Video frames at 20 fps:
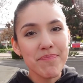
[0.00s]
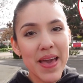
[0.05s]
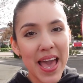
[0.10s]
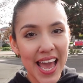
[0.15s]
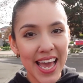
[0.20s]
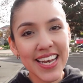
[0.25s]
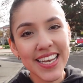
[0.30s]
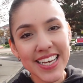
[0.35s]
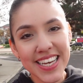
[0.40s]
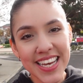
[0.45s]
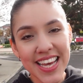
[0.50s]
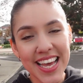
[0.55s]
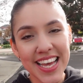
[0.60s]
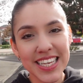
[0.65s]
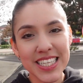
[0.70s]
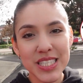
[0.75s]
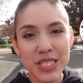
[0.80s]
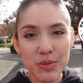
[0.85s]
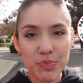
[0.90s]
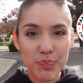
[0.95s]
Panda
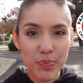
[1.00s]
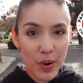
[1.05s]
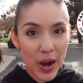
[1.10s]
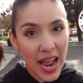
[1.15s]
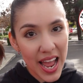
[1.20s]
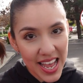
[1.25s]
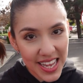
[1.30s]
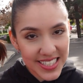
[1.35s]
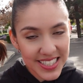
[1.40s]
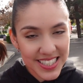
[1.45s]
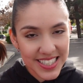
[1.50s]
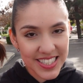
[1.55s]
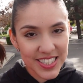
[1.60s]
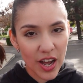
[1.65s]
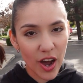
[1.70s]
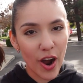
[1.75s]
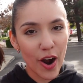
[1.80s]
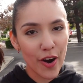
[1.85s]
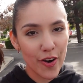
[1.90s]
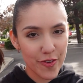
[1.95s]
Express,
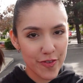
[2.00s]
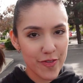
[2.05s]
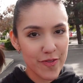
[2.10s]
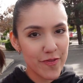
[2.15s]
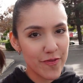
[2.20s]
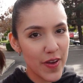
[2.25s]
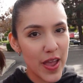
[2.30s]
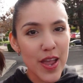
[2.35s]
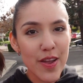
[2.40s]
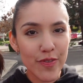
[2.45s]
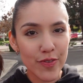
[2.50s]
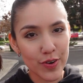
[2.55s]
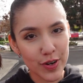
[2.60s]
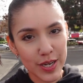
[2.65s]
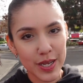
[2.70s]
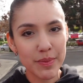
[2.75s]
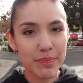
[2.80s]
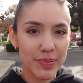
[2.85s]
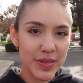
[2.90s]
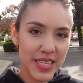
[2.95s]
our
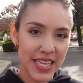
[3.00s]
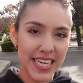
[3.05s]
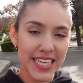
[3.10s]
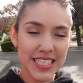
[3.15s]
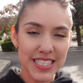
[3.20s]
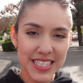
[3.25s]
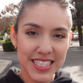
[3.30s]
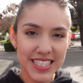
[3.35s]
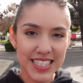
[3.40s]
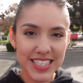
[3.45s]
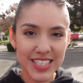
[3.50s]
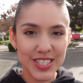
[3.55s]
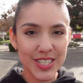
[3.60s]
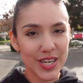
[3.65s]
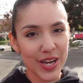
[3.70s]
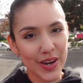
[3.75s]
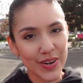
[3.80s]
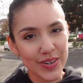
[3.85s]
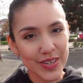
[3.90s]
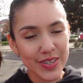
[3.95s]
favorite place to
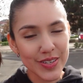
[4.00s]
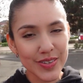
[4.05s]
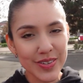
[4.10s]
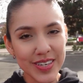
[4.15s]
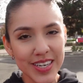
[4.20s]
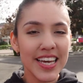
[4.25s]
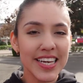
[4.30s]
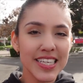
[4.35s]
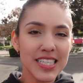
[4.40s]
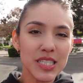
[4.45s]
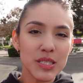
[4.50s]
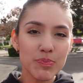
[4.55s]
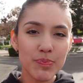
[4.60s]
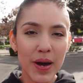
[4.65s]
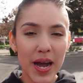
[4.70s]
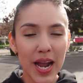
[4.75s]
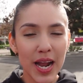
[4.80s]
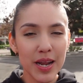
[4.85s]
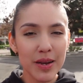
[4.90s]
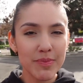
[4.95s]
go to.
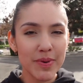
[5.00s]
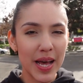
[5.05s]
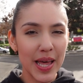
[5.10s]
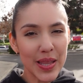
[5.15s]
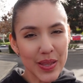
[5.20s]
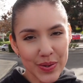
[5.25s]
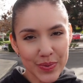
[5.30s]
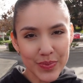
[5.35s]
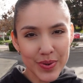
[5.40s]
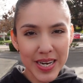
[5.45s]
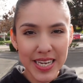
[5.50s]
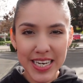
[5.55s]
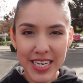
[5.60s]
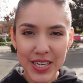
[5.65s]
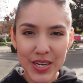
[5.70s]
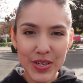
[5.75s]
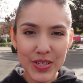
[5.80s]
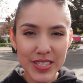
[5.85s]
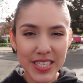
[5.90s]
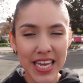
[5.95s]
Inspired by the one and
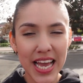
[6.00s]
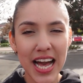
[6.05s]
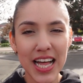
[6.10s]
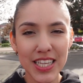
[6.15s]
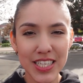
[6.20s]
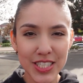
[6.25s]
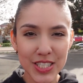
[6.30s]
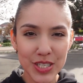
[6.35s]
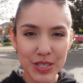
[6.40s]
only Alex